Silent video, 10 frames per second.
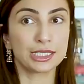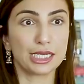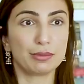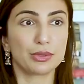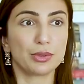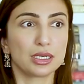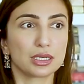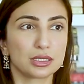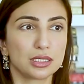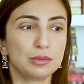name, but when
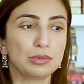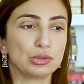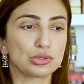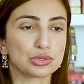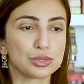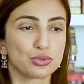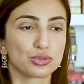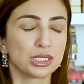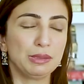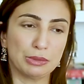Kandil Baloch was
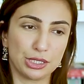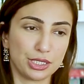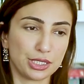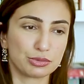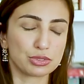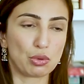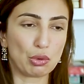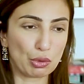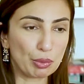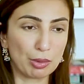brutally murdered, and it was
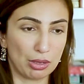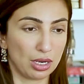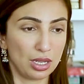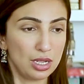horrible.